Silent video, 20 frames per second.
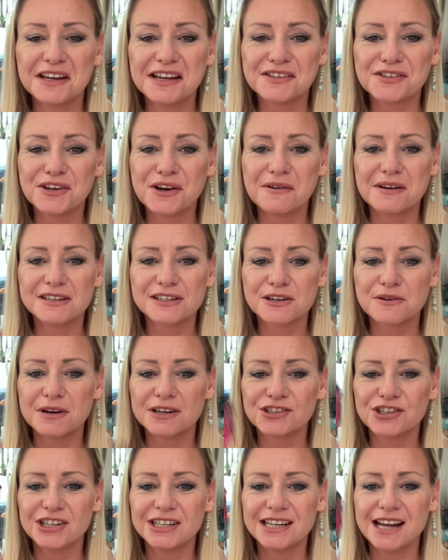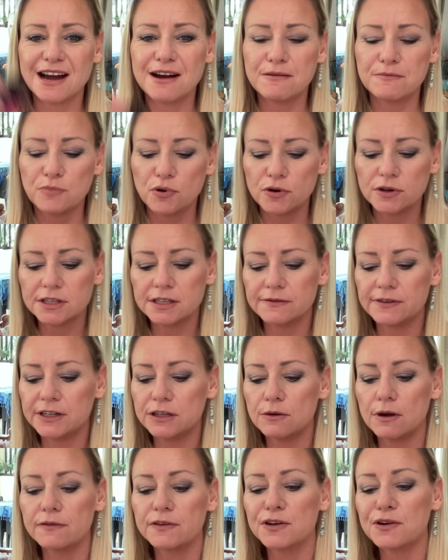a yes or no answer question now. Pause the
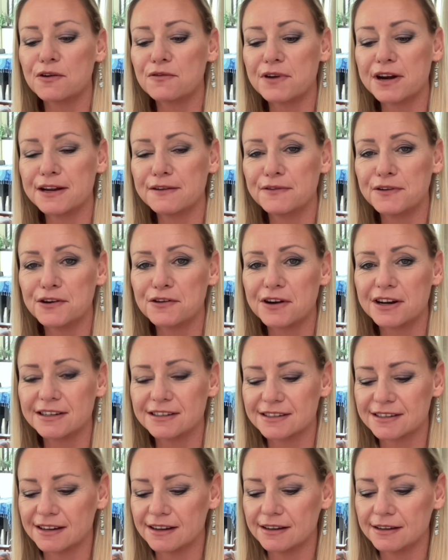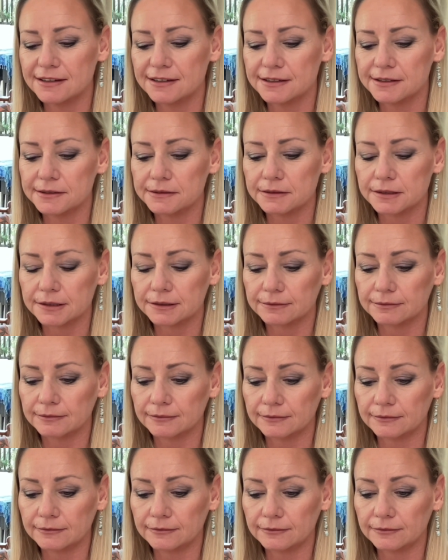video if you're not ready for your answer.
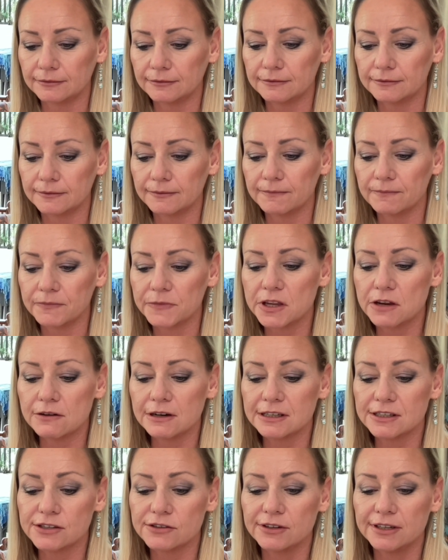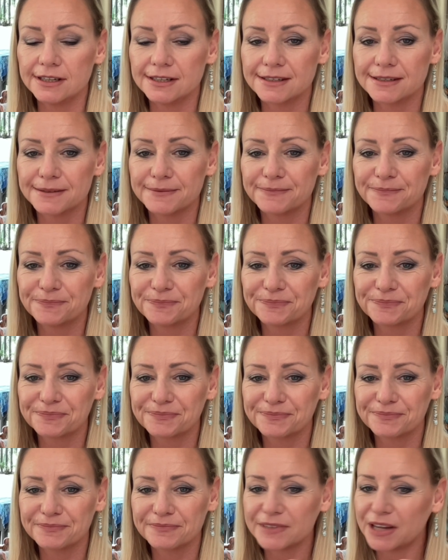Your answer is
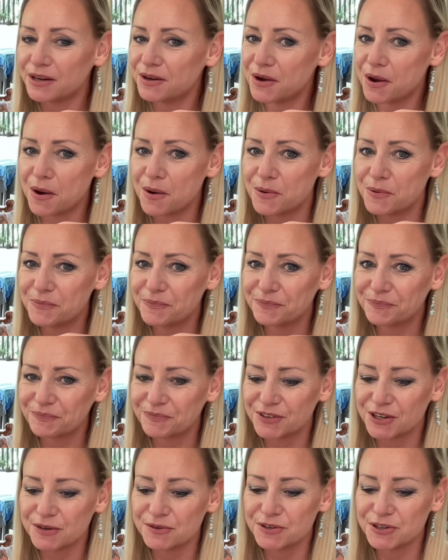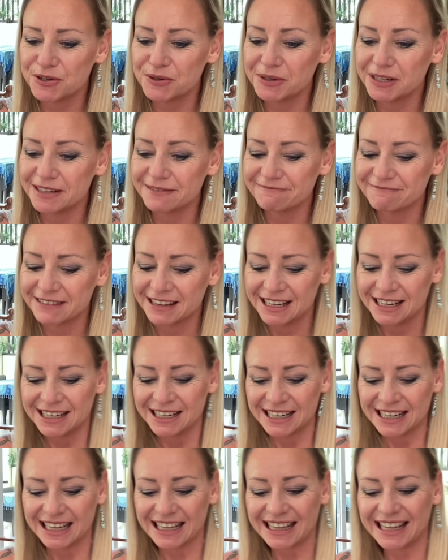no, don't do it.
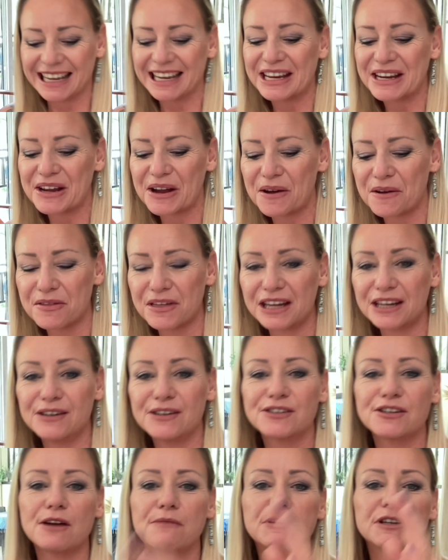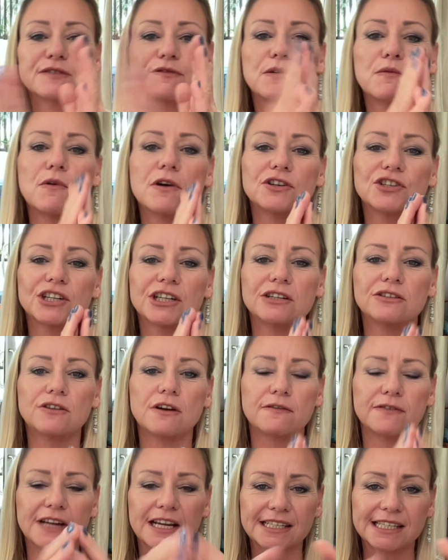There you go. Thank you so much for watching. And
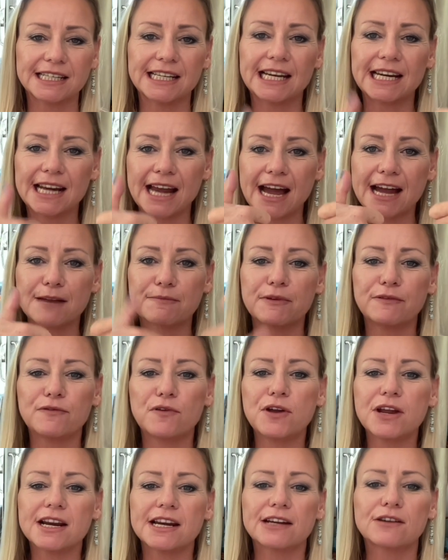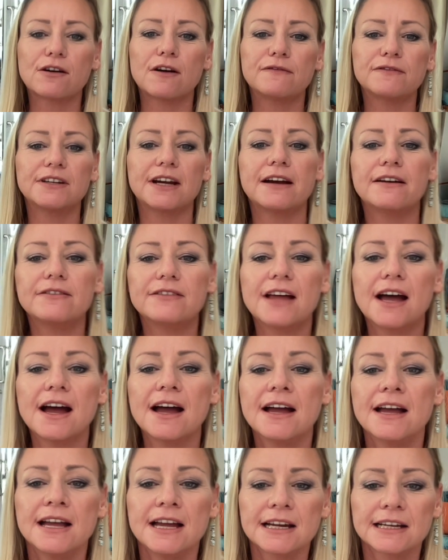don't forget to click like before you click off down
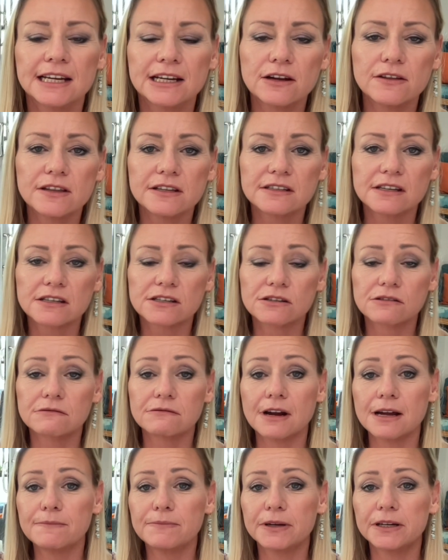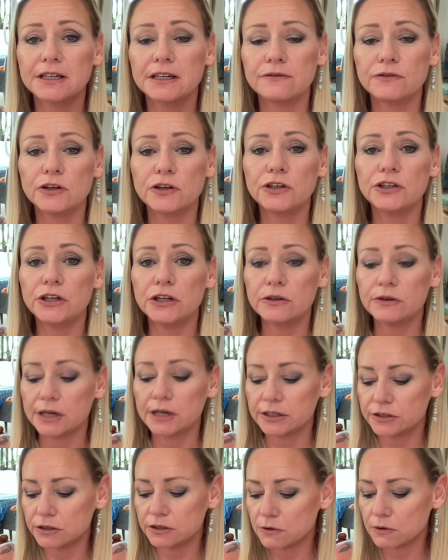there. Click on that subscribe button if you're new.
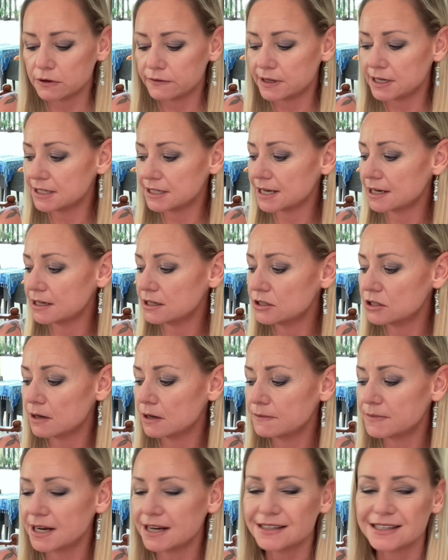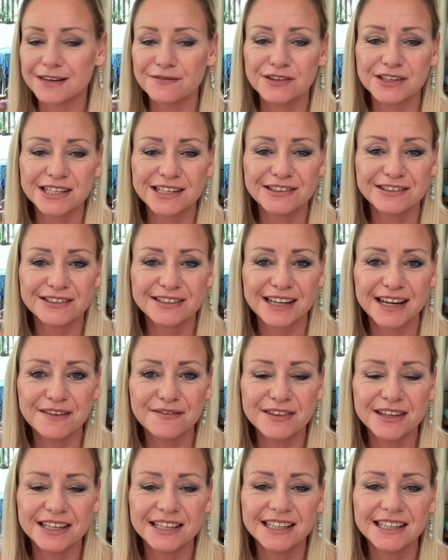I do one of these energy updates every single day
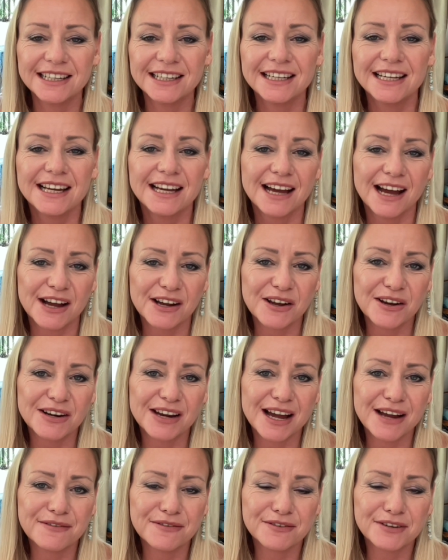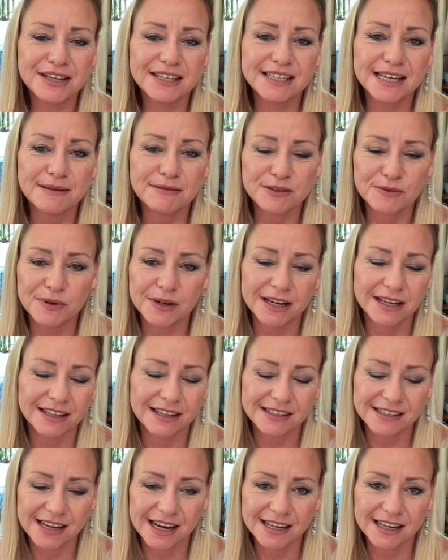of the year. I go live three times a week in
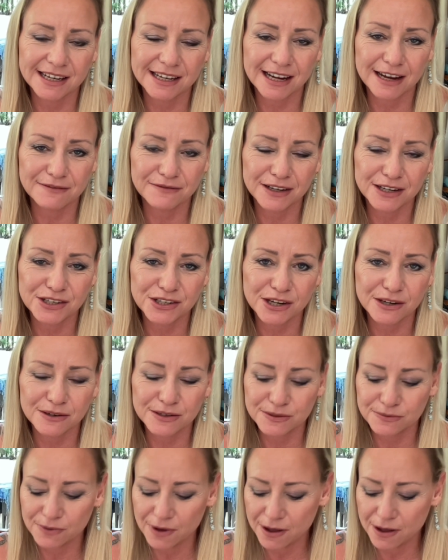that Psychic Cafe show as